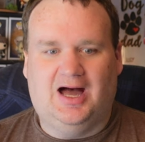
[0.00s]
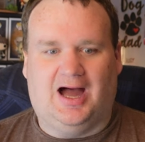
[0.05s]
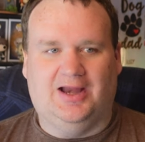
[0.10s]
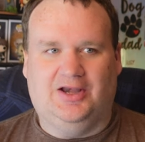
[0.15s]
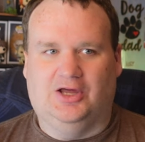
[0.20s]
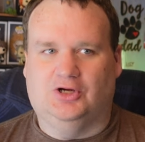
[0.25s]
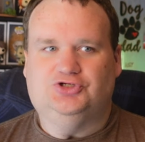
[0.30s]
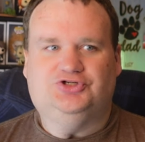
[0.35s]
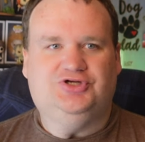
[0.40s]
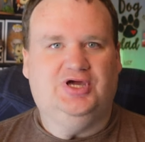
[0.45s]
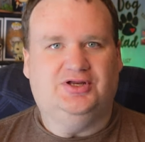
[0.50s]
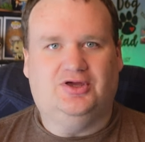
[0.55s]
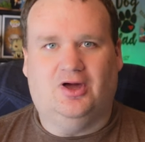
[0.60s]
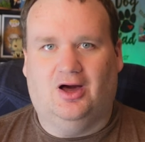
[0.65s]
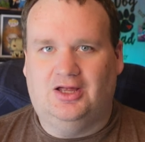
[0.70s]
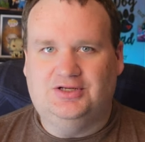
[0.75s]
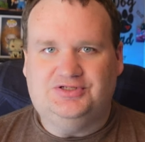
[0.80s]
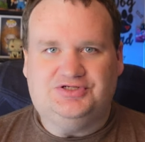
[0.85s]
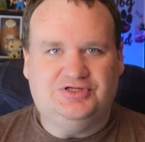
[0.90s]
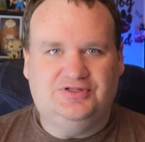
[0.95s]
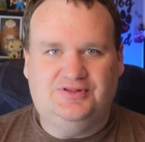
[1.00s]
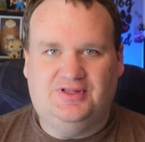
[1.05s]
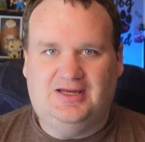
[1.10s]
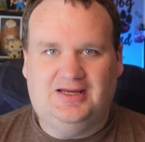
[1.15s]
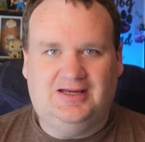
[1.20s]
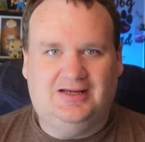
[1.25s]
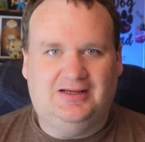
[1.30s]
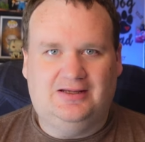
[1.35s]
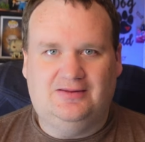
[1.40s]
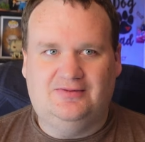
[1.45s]
I know she had gone to
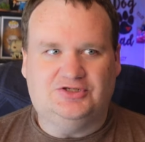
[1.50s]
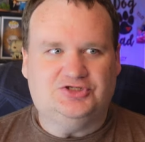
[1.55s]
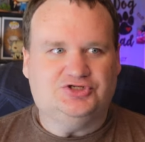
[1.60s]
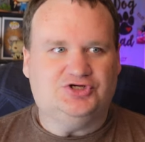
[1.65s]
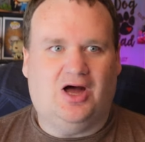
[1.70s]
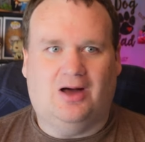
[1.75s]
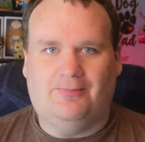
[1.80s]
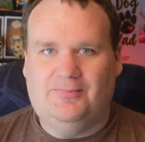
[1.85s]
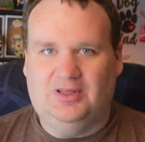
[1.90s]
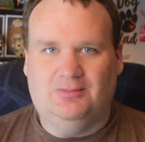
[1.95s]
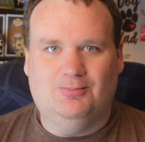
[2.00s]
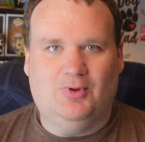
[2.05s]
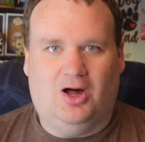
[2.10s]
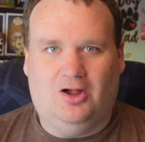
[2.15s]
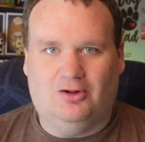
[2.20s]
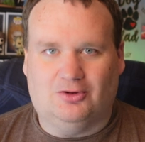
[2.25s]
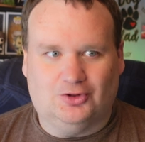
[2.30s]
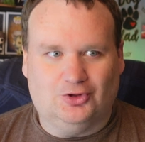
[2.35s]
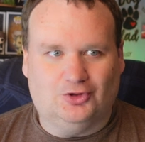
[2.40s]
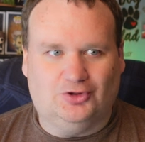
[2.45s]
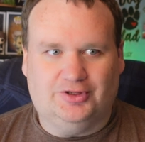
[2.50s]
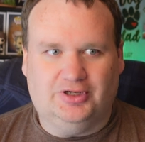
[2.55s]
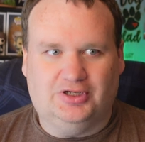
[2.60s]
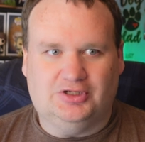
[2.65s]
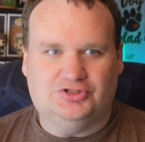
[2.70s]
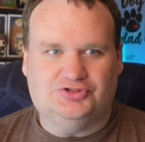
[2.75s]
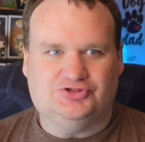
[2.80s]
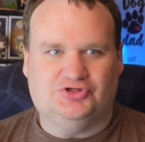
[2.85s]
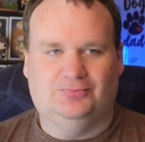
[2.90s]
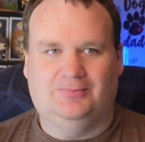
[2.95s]
the, the shopping mall
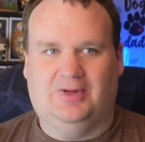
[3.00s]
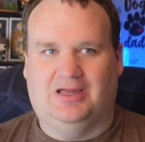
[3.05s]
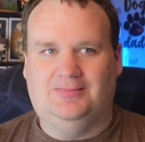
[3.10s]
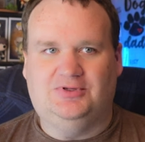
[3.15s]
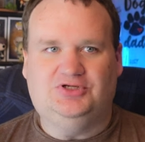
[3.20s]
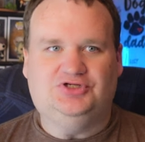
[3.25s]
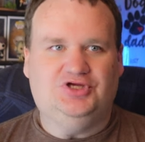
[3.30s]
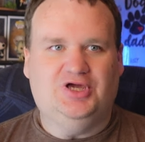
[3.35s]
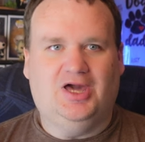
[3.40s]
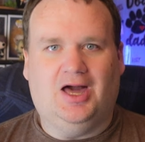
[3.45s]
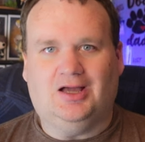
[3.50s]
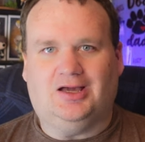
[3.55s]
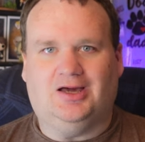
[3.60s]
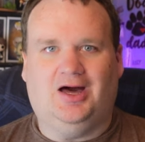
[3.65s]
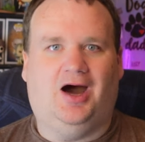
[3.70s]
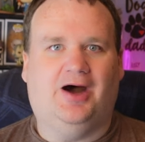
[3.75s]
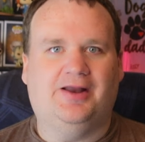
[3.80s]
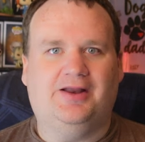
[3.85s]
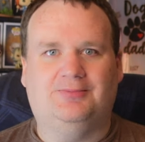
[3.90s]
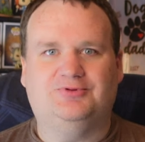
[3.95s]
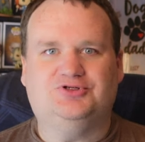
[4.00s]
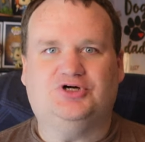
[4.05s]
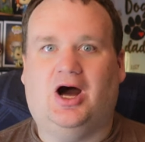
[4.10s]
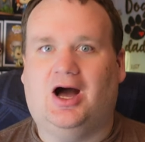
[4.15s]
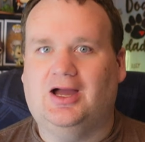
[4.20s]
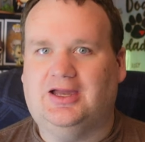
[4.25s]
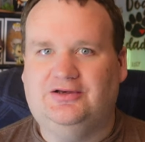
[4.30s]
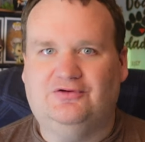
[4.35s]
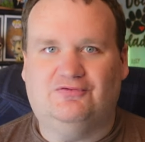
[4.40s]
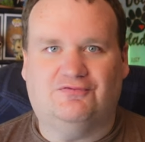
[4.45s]
earlier, so maybe she got caught up
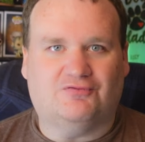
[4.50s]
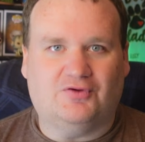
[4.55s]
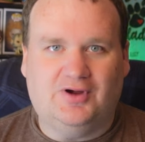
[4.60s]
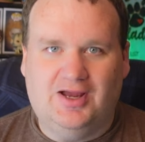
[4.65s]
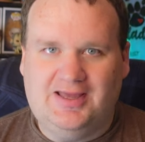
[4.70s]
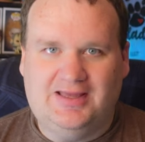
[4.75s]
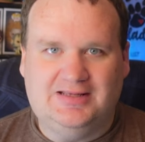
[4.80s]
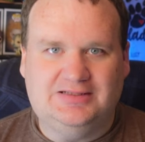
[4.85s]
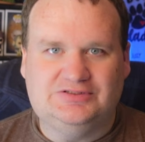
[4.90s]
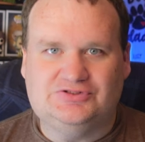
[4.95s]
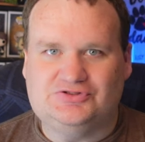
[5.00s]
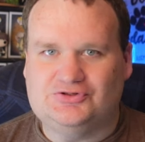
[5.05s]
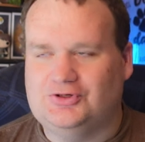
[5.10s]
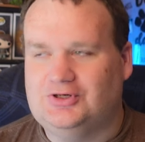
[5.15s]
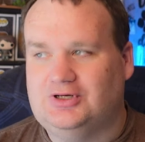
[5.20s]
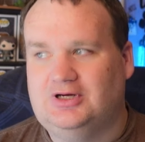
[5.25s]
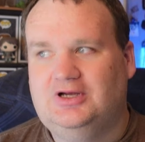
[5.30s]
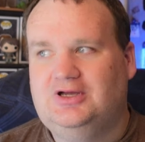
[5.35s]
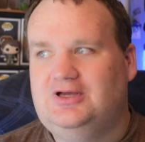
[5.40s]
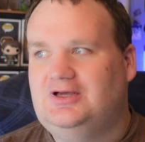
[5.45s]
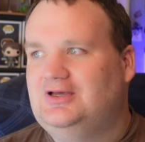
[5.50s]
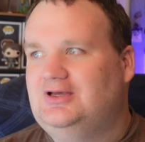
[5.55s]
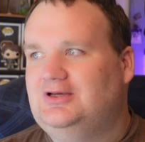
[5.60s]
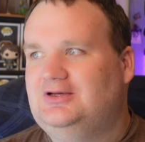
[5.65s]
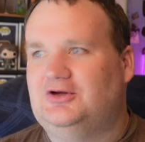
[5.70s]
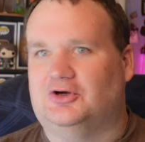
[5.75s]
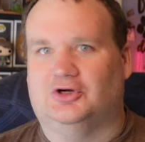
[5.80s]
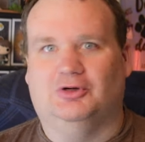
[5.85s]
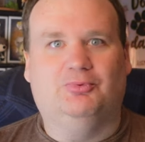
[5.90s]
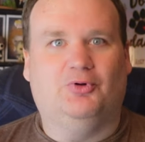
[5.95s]
talking to friends or
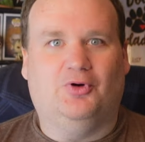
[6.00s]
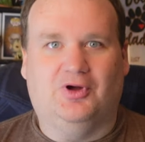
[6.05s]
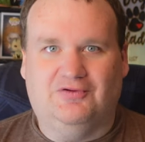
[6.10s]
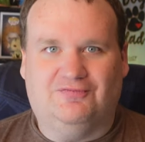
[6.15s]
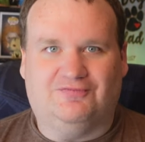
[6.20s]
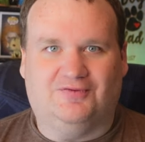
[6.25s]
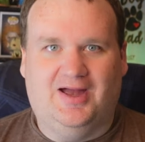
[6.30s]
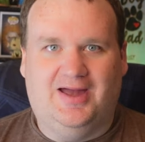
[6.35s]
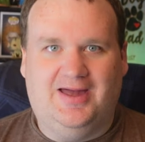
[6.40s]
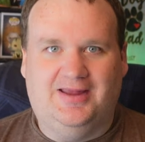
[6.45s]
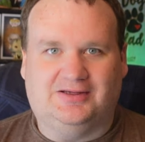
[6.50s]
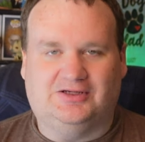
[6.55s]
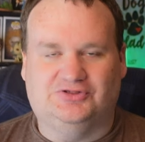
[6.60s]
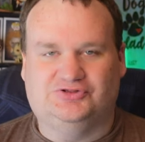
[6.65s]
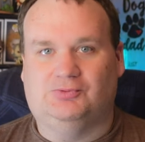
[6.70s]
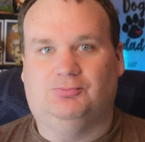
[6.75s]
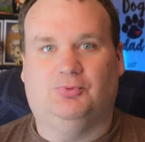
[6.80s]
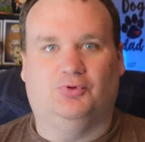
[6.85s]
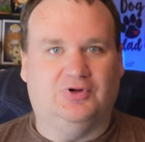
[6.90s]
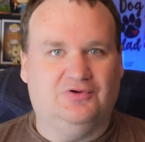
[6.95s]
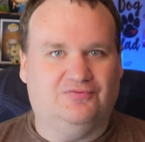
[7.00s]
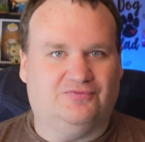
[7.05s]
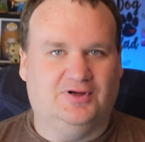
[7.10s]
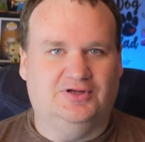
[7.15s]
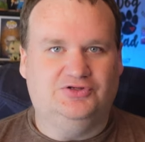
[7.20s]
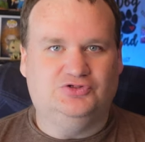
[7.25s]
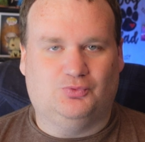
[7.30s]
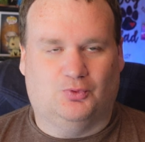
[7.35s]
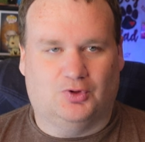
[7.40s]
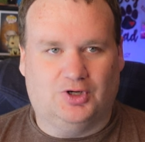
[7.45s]
her boyfriend because her
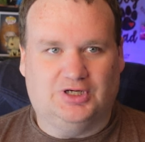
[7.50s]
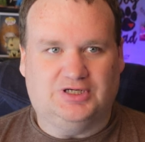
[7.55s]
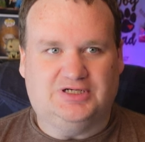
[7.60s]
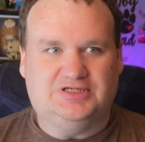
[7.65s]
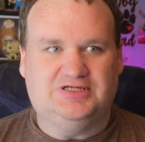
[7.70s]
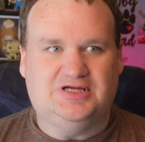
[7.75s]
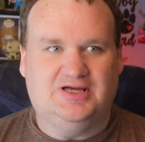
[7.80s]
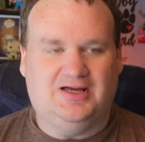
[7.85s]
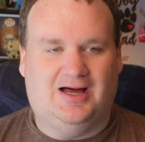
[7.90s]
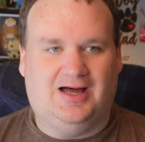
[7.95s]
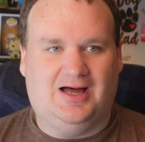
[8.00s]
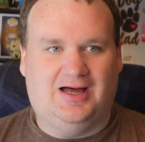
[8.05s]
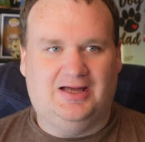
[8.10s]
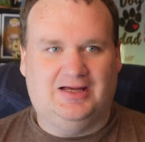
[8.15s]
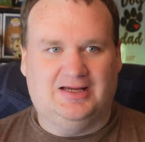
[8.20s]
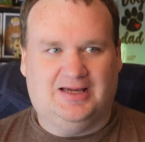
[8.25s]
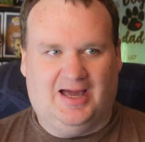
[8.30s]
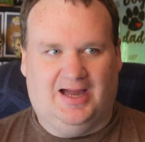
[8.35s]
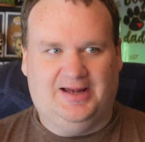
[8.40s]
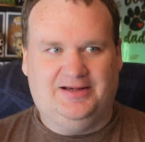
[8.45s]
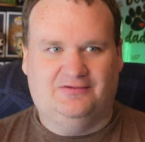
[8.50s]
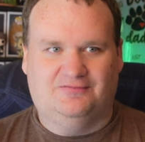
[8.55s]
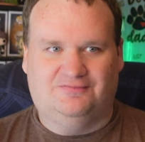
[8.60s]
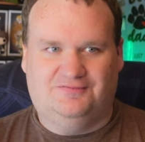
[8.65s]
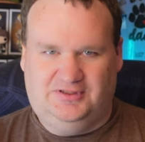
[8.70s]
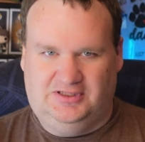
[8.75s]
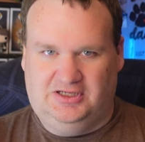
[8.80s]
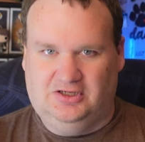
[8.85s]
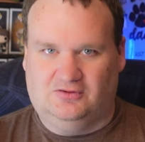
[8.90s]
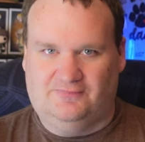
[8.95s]
boyfriend worked uh, kind
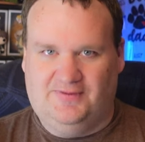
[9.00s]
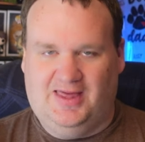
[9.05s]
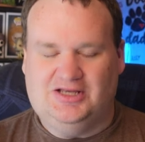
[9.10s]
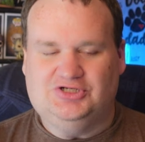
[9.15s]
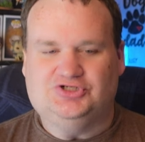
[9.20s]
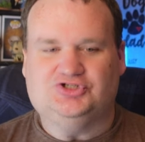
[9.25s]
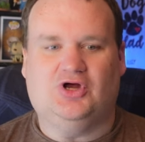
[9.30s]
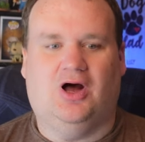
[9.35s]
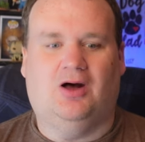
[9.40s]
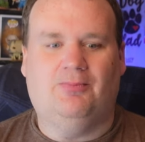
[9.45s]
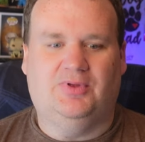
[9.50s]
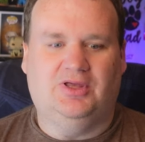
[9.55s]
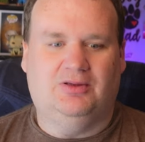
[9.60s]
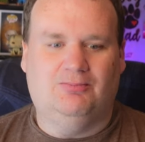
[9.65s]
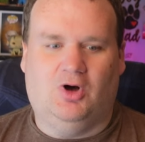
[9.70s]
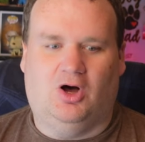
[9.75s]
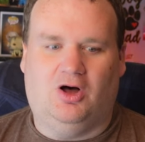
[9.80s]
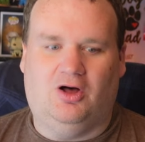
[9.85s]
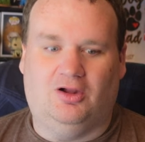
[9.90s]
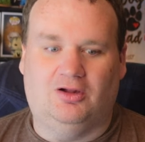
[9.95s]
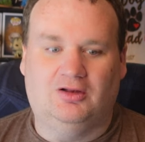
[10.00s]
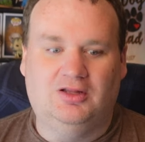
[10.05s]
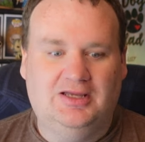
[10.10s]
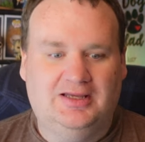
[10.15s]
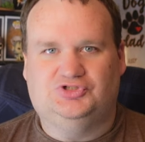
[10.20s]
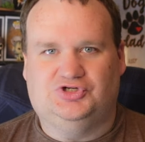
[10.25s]
of near that shopping mall.